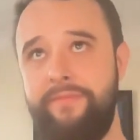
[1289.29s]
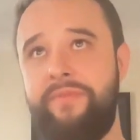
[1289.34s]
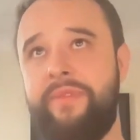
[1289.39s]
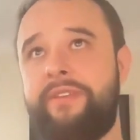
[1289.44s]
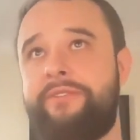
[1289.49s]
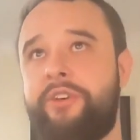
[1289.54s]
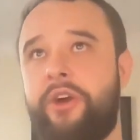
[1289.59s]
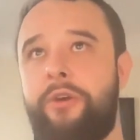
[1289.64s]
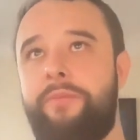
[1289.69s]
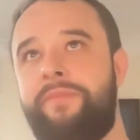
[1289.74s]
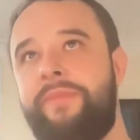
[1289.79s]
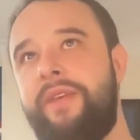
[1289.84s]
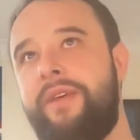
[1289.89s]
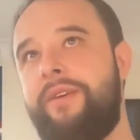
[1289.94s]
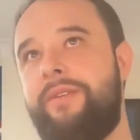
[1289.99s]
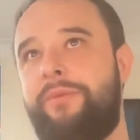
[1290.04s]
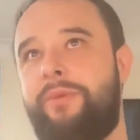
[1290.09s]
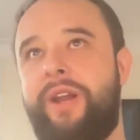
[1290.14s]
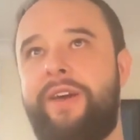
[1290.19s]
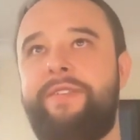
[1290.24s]
So
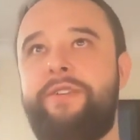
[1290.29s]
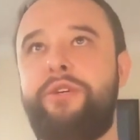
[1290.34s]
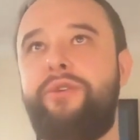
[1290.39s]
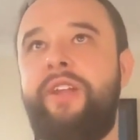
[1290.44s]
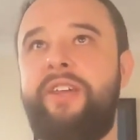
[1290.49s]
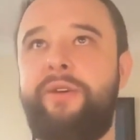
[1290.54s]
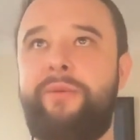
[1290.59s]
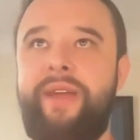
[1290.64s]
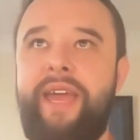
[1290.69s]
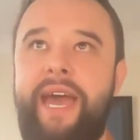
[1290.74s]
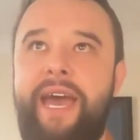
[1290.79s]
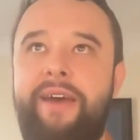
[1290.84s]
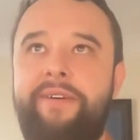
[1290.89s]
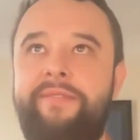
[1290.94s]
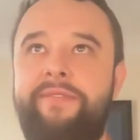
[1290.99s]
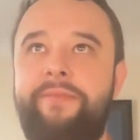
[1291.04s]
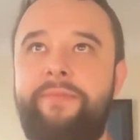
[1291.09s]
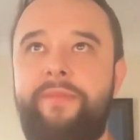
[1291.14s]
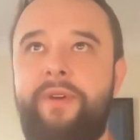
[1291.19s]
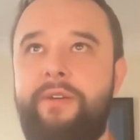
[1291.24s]
whatever tooling we
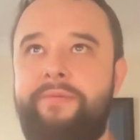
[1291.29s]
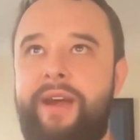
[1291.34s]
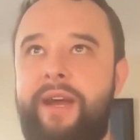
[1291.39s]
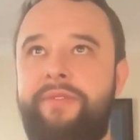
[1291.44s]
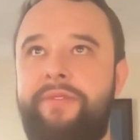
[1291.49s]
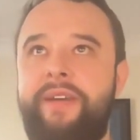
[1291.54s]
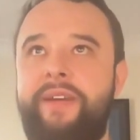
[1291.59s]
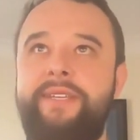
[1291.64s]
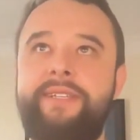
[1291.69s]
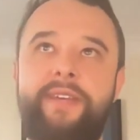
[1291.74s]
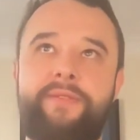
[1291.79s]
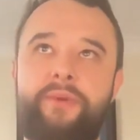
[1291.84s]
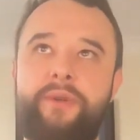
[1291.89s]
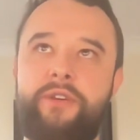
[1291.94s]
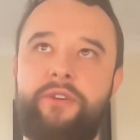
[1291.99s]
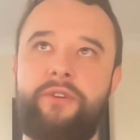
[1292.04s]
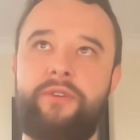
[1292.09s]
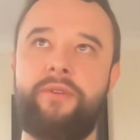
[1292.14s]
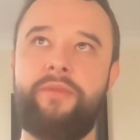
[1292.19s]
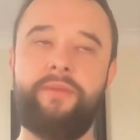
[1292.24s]
have around this, if we
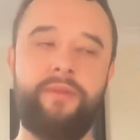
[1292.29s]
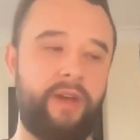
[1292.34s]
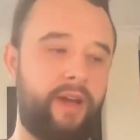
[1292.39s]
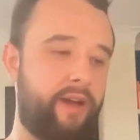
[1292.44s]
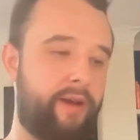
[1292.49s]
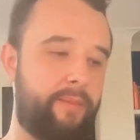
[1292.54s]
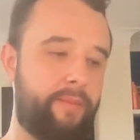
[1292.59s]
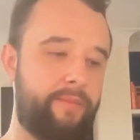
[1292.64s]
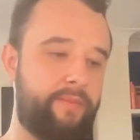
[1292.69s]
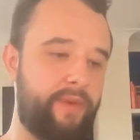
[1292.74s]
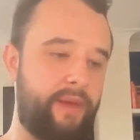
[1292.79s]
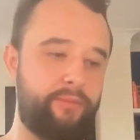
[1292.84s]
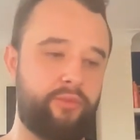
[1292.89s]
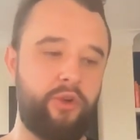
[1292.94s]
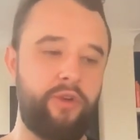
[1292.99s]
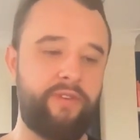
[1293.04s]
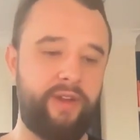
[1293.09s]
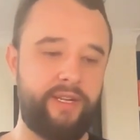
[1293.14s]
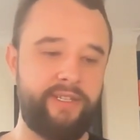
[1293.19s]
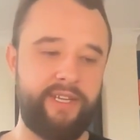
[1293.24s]
do
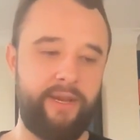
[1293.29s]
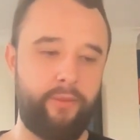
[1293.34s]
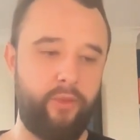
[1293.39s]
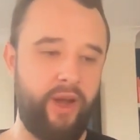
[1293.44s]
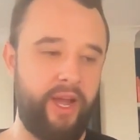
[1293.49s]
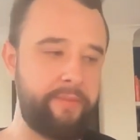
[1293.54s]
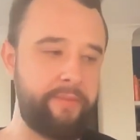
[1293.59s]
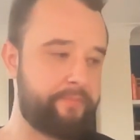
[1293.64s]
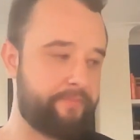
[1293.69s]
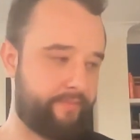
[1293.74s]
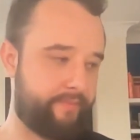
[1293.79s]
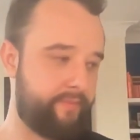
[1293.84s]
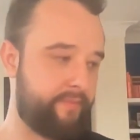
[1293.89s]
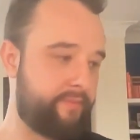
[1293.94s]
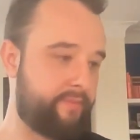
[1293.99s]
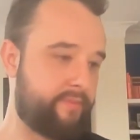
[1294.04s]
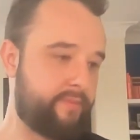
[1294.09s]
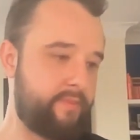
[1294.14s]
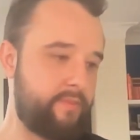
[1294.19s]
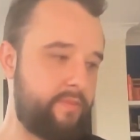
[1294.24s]
improve it in some way,
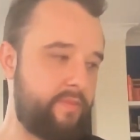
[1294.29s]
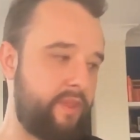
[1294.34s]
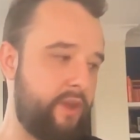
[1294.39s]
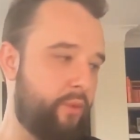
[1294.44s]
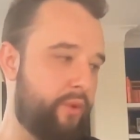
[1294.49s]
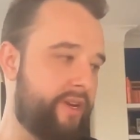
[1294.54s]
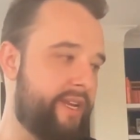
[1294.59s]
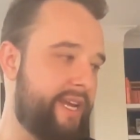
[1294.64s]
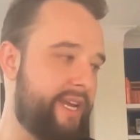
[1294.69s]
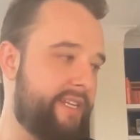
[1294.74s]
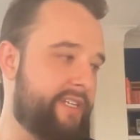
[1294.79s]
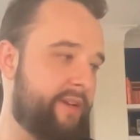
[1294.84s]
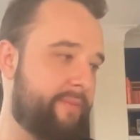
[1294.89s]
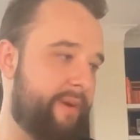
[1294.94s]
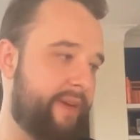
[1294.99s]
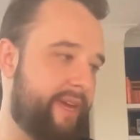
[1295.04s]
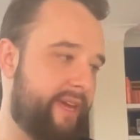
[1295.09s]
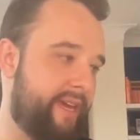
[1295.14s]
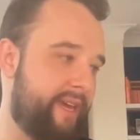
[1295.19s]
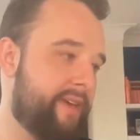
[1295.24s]
it needs to
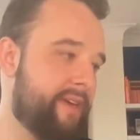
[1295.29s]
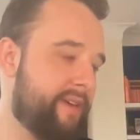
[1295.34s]
be